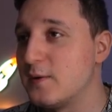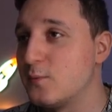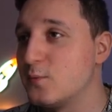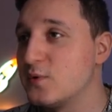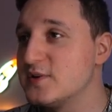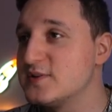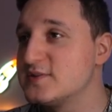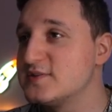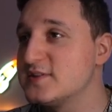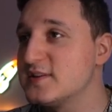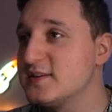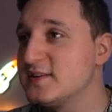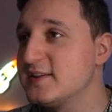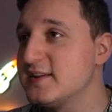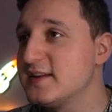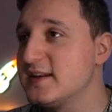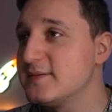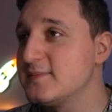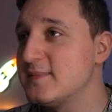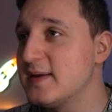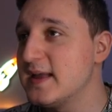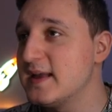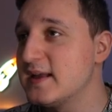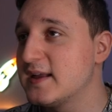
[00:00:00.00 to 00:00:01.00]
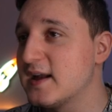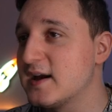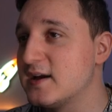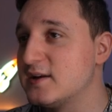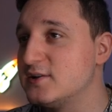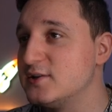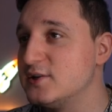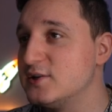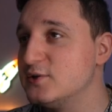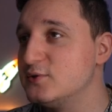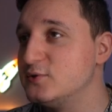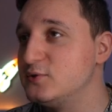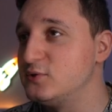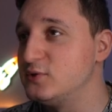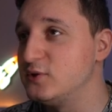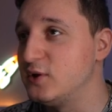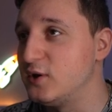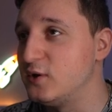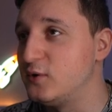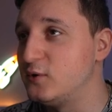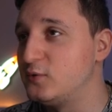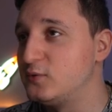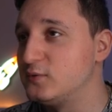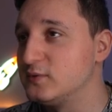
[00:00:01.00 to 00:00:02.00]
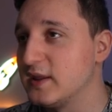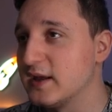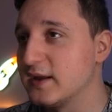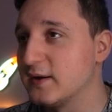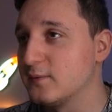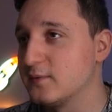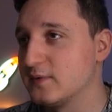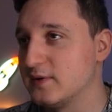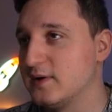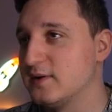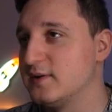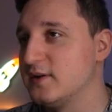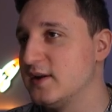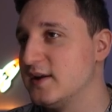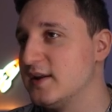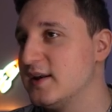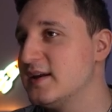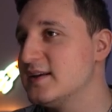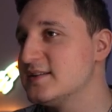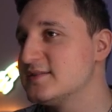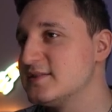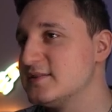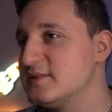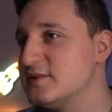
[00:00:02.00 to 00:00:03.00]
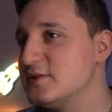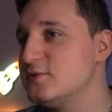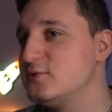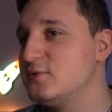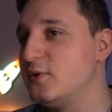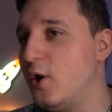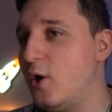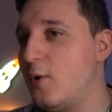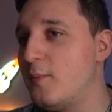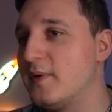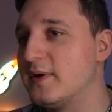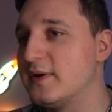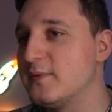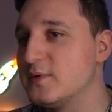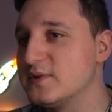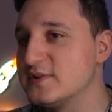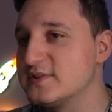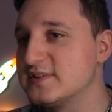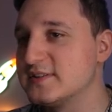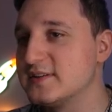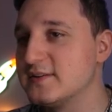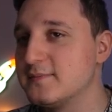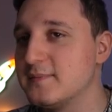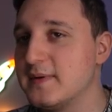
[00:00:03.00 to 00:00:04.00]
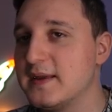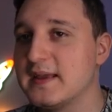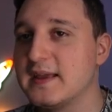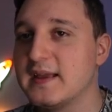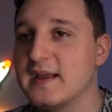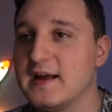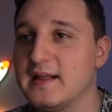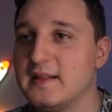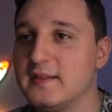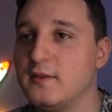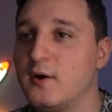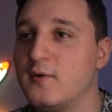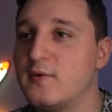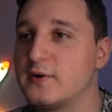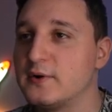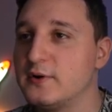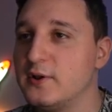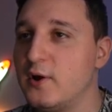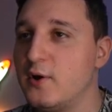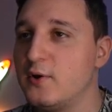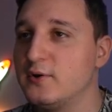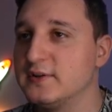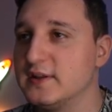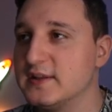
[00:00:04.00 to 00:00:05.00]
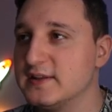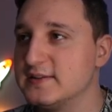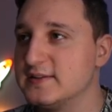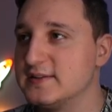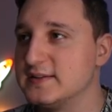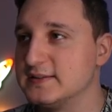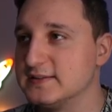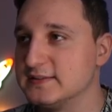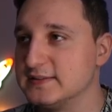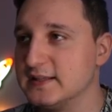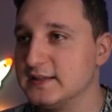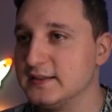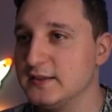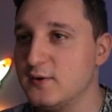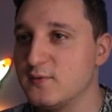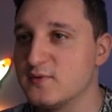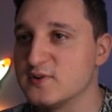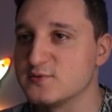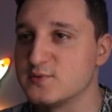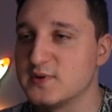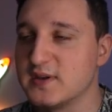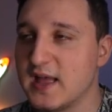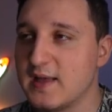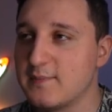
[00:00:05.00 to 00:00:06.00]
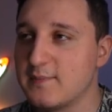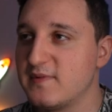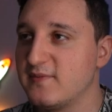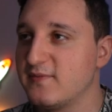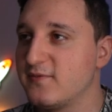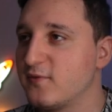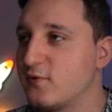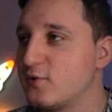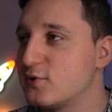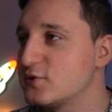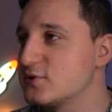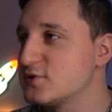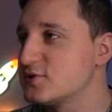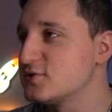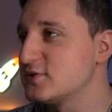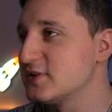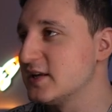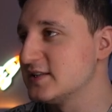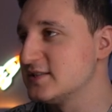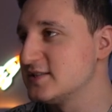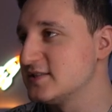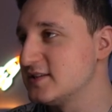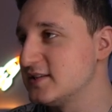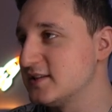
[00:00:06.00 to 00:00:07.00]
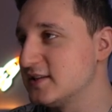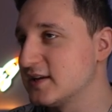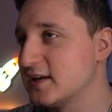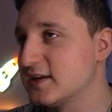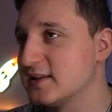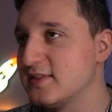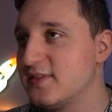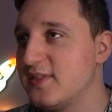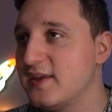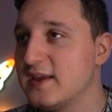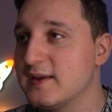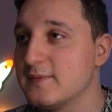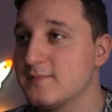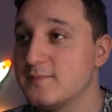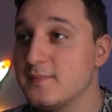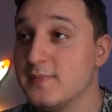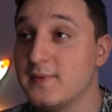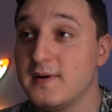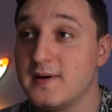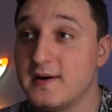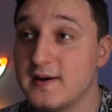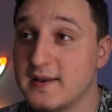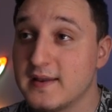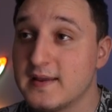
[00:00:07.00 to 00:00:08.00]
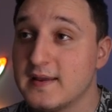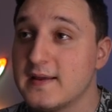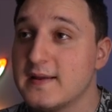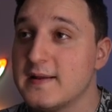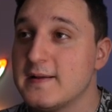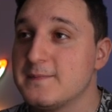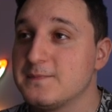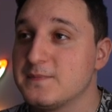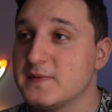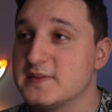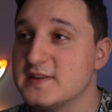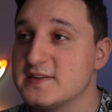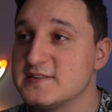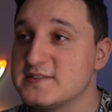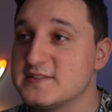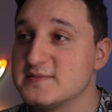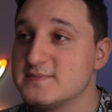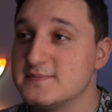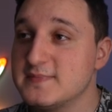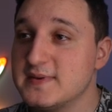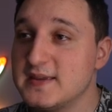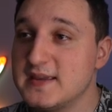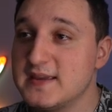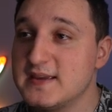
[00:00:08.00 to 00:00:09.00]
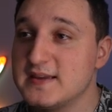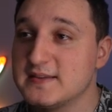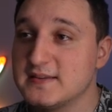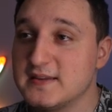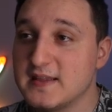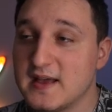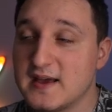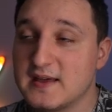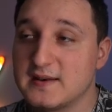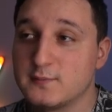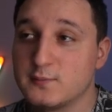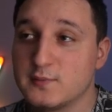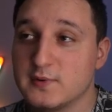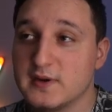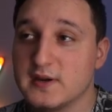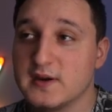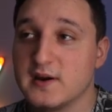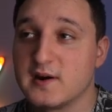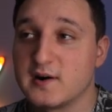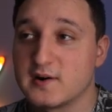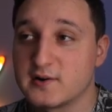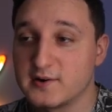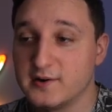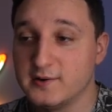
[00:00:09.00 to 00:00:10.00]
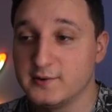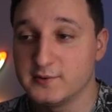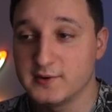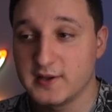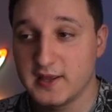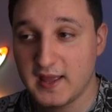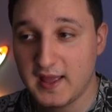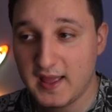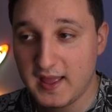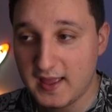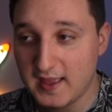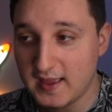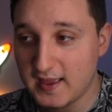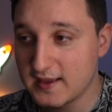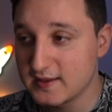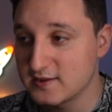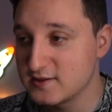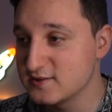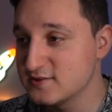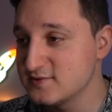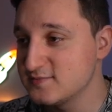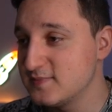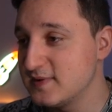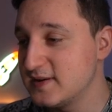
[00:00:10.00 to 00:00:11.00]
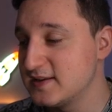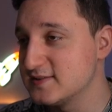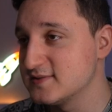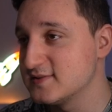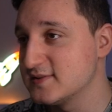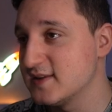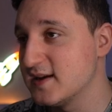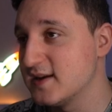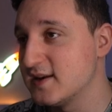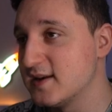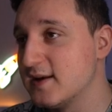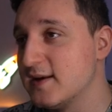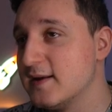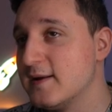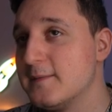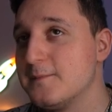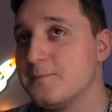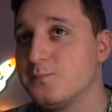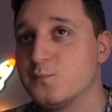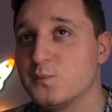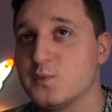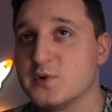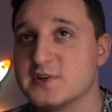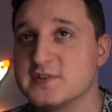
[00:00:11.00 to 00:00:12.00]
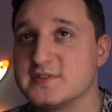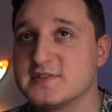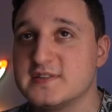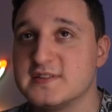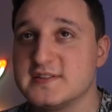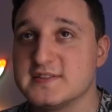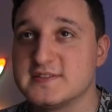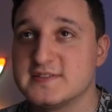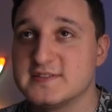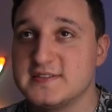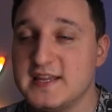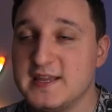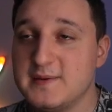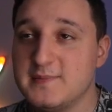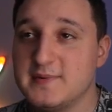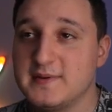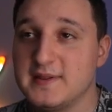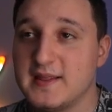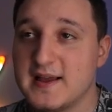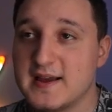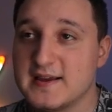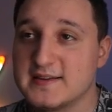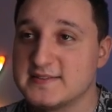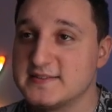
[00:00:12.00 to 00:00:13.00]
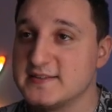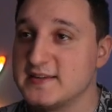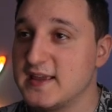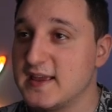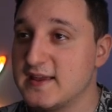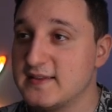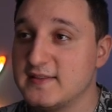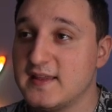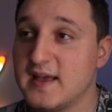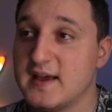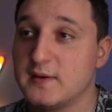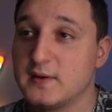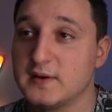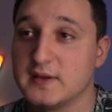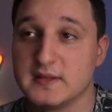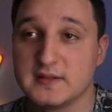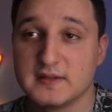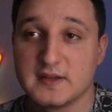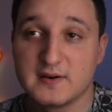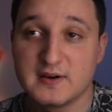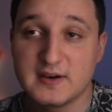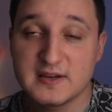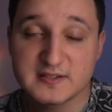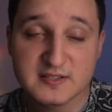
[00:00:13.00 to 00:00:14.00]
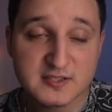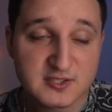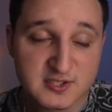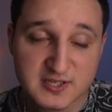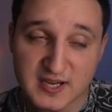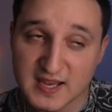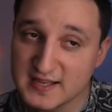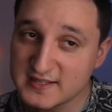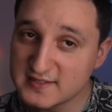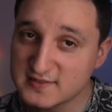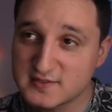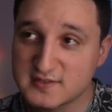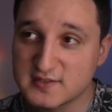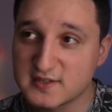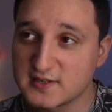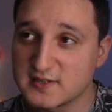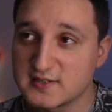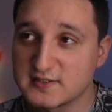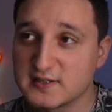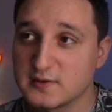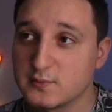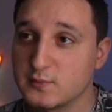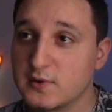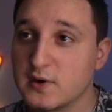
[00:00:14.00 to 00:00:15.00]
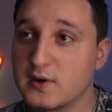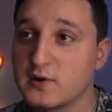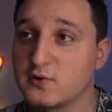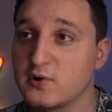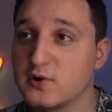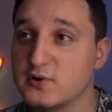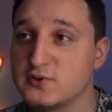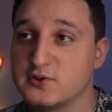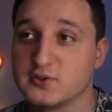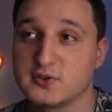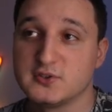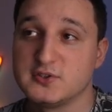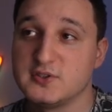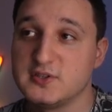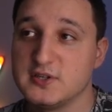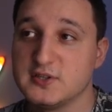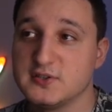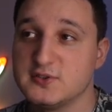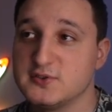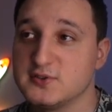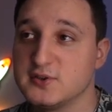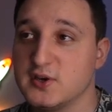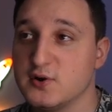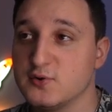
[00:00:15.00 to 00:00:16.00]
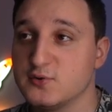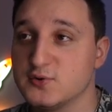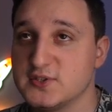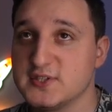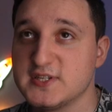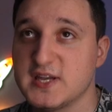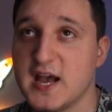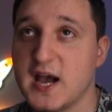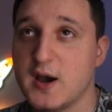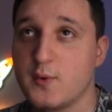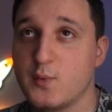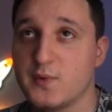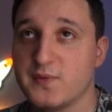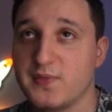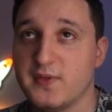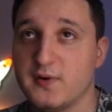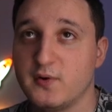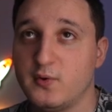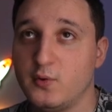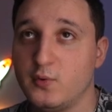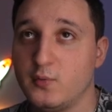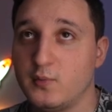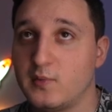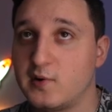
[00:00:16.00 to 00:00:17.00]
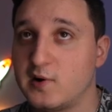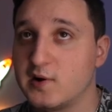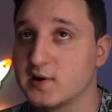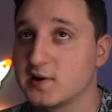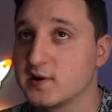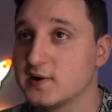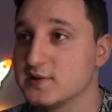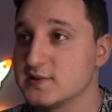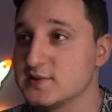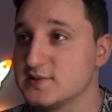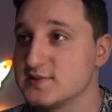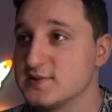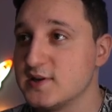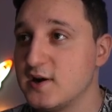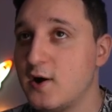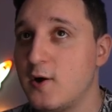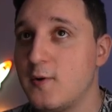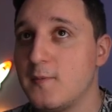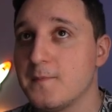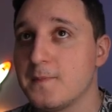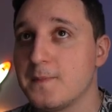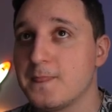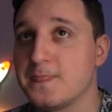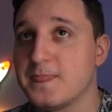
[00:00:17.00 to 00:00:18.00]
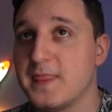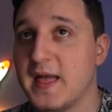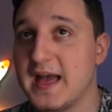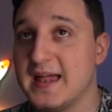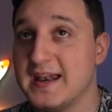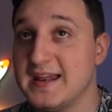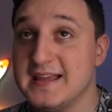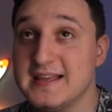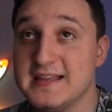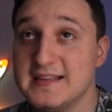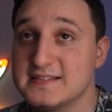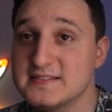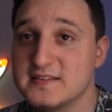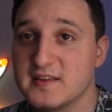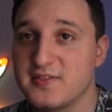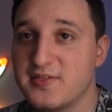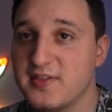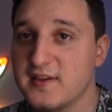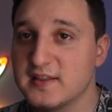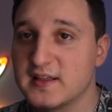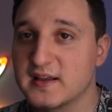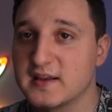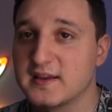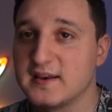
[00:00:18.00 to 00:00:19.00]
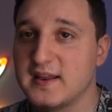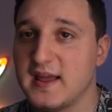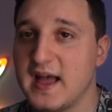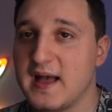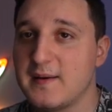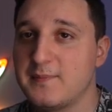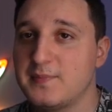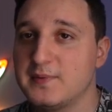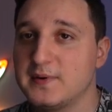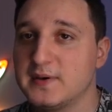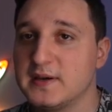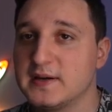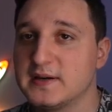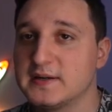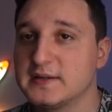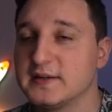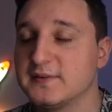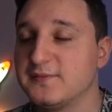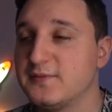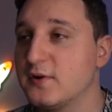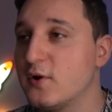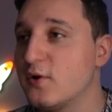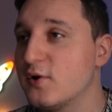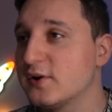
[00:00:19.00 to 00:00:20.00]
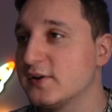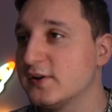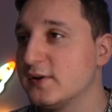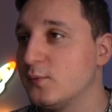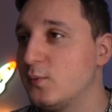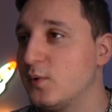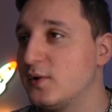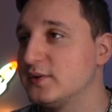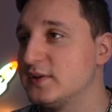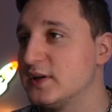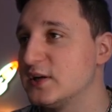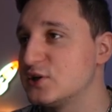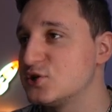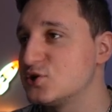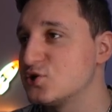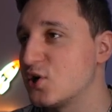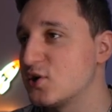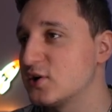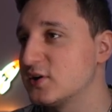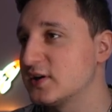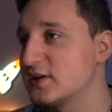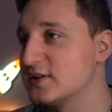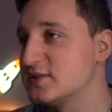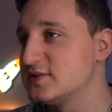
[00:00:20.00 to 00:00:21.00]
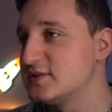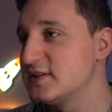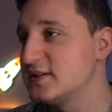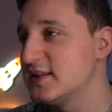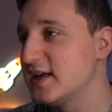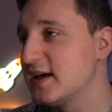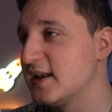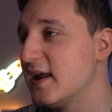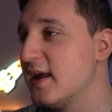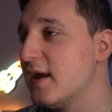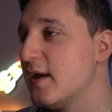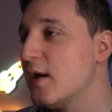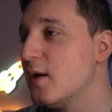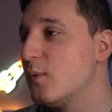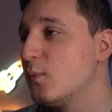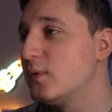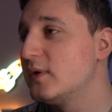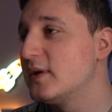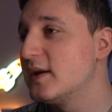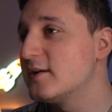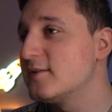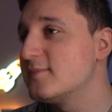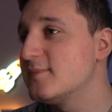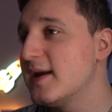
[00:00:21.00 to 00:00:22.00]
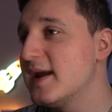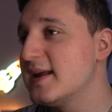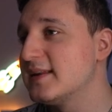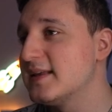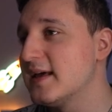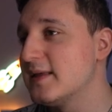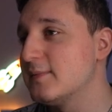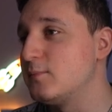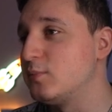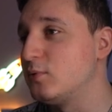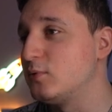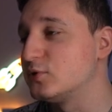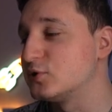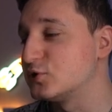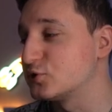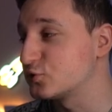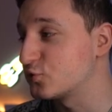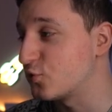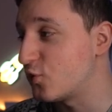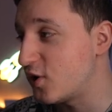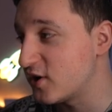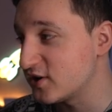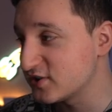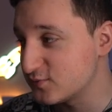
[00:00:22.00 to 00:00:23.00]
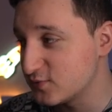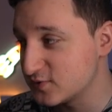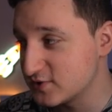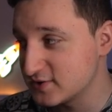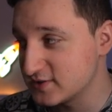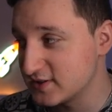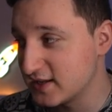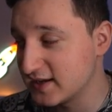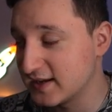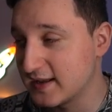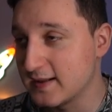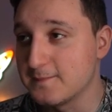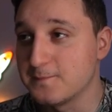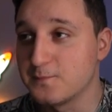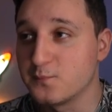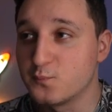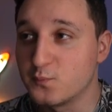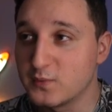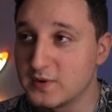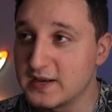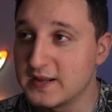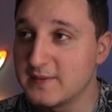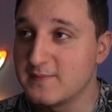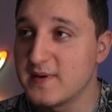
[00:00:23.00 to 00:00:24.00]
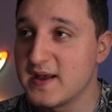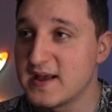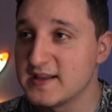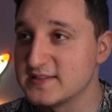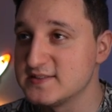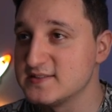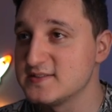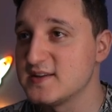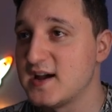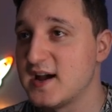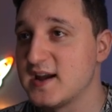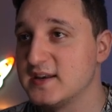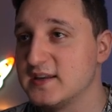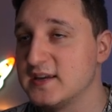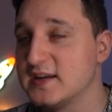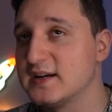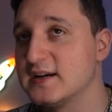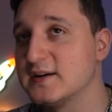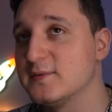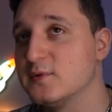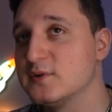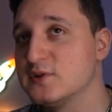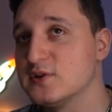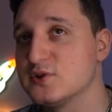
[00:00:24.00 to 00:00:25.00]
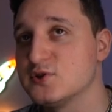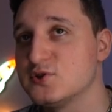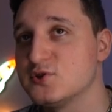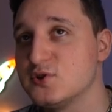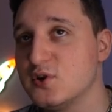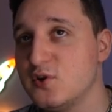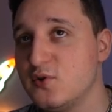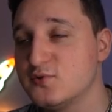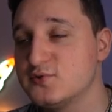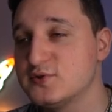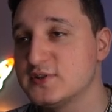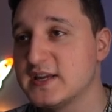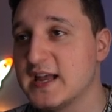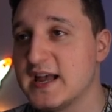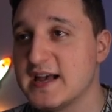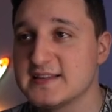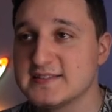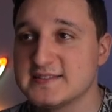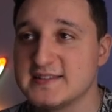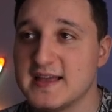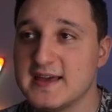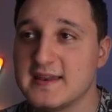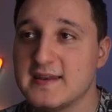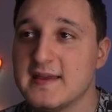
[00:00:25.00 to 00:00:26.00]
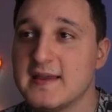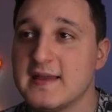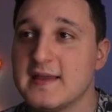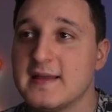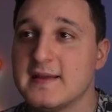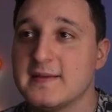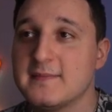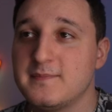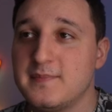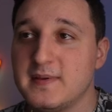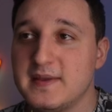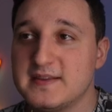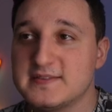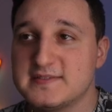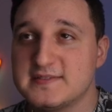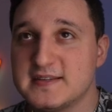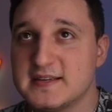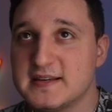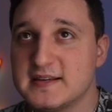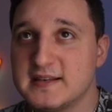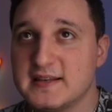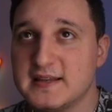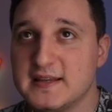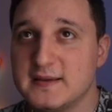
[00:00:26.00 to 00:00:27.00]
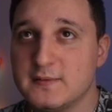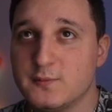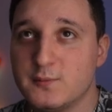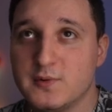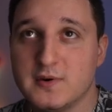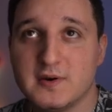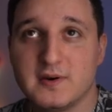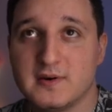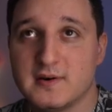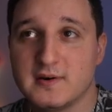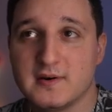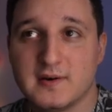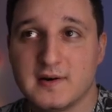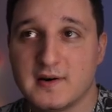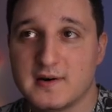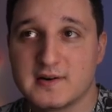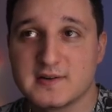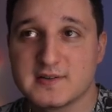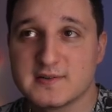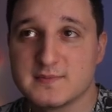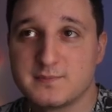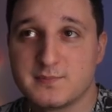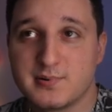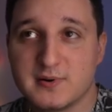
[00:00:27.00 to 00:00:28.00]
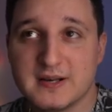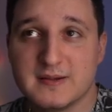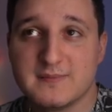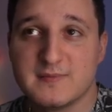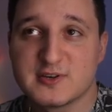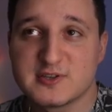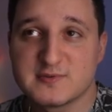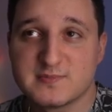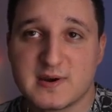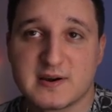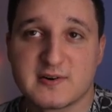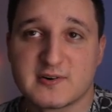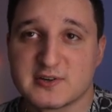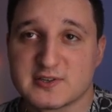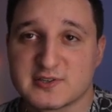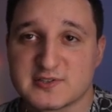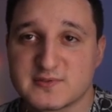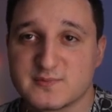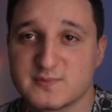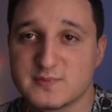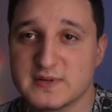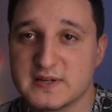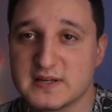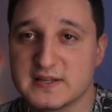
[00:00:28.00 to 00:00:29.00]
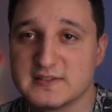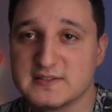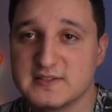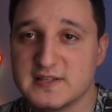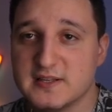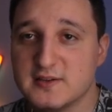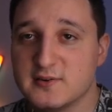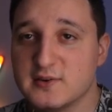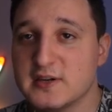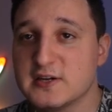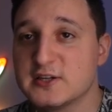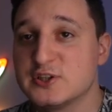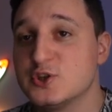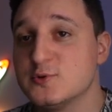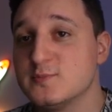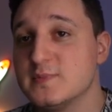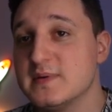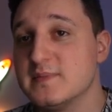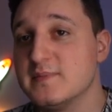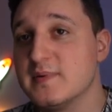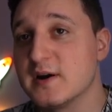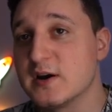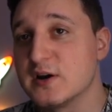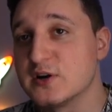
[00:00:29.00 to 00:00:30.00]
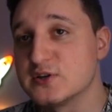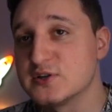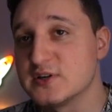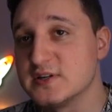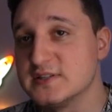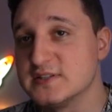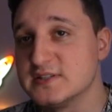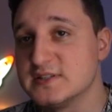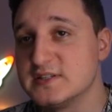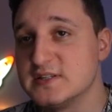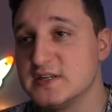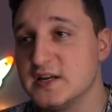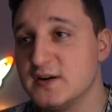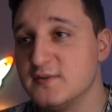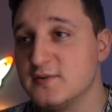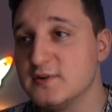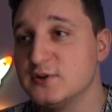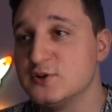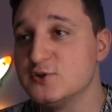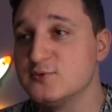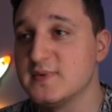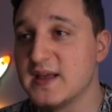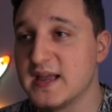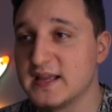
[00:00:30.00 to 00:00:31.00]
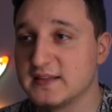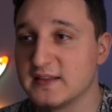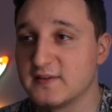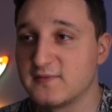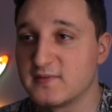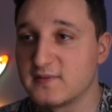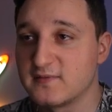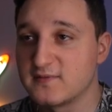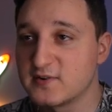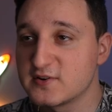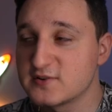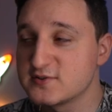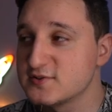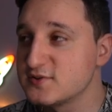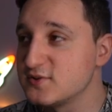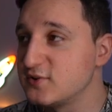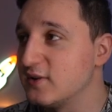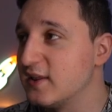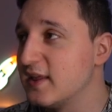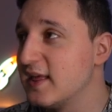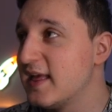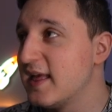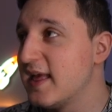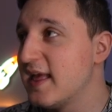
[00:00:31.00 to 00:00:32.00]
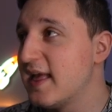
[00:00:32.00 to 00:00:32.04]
We still didn't make a new low. Like, it is a new low, but we still make a lower low than the lowest we before. So that's still a good thing, but that doesn't mean that we are okay. It just means that we are still stabilizing and that there is a chance here that we are going to continue to go down with the whole market. So that is the thing that could happen here. If you go here to the one-day chart, you can see that we never made that bullish cross, which is like a really bad sign here. It just shows you guys that basically we are pretty much bearish. We continue here to be bearish until we do make that reversal.